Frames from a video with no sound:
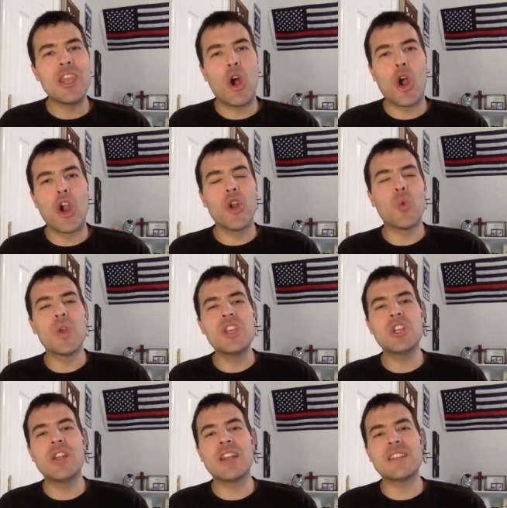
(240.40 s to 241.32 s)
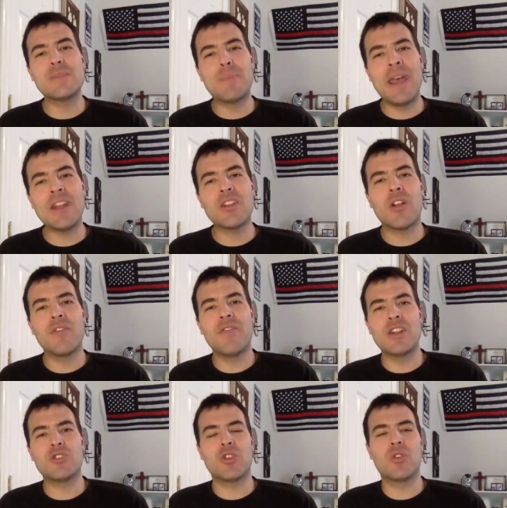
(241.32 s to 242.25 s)
heart, we should expect our
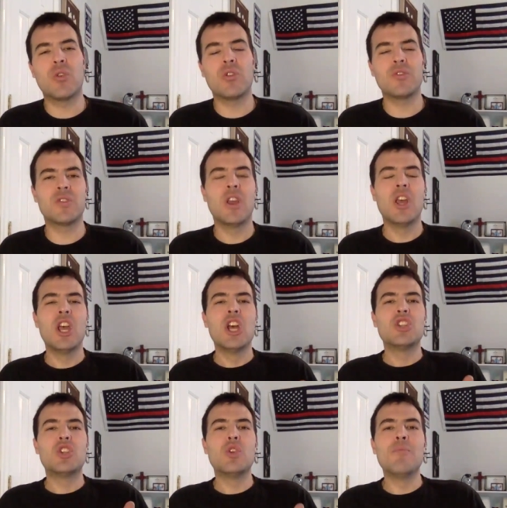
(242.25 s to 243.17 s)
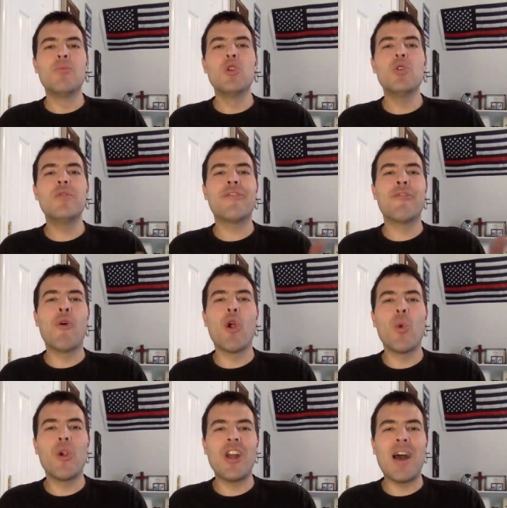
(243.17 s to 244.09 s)
ventricles to move
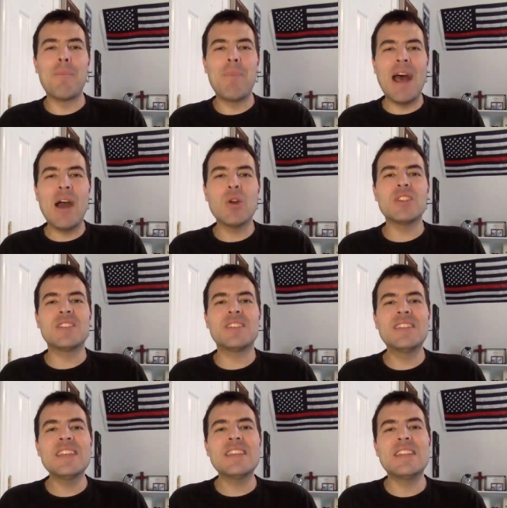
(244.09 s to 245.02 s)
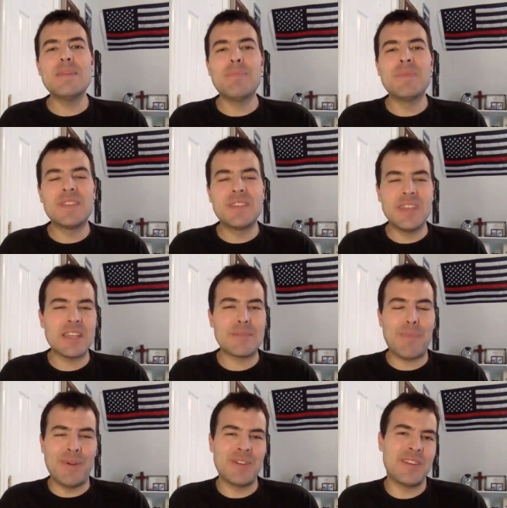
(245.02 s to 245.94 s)
forward about
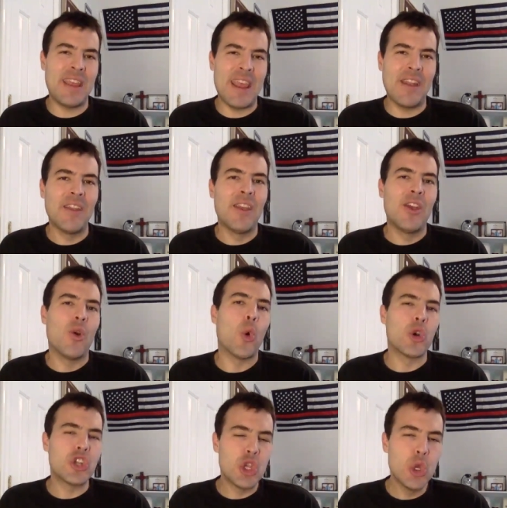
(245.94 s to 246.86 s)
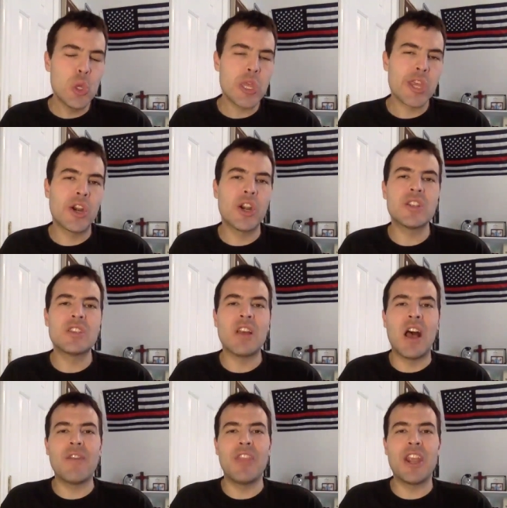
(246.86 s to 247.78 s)
66%, or 2/3
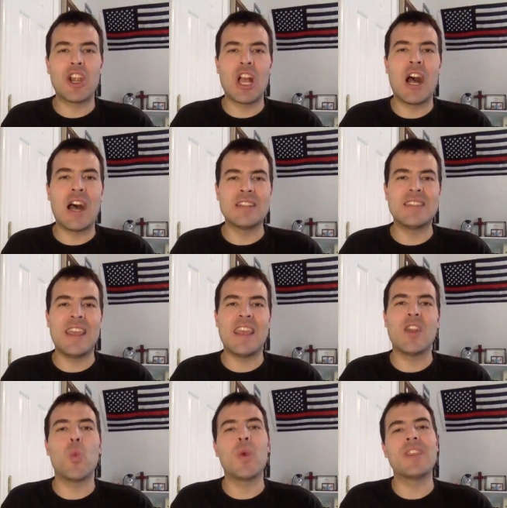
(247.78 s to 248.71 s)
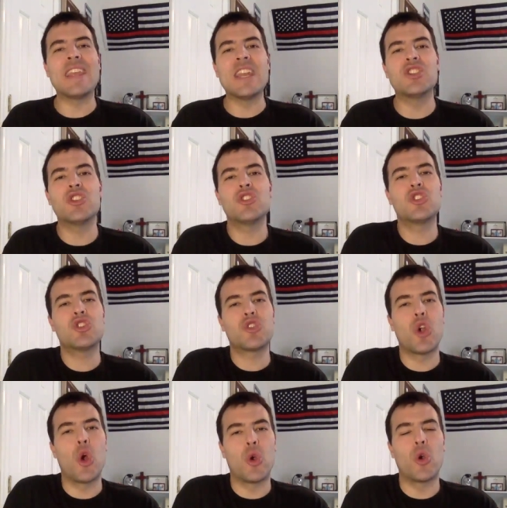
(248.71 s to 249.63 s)
of their content with each
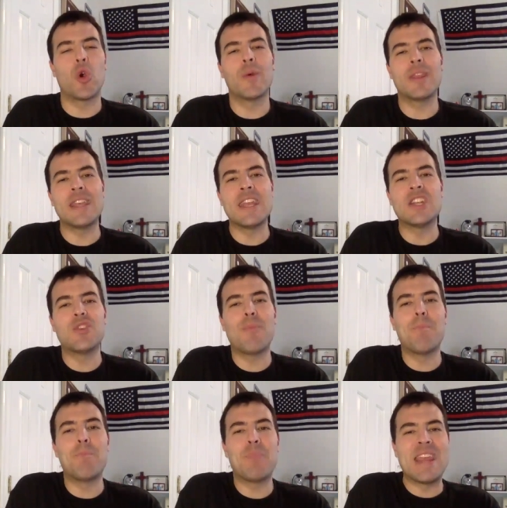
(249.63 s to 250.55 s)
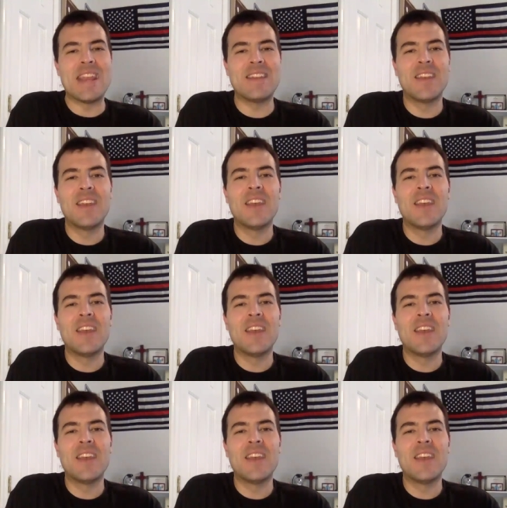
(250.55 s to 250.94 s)
stroke or with each beat.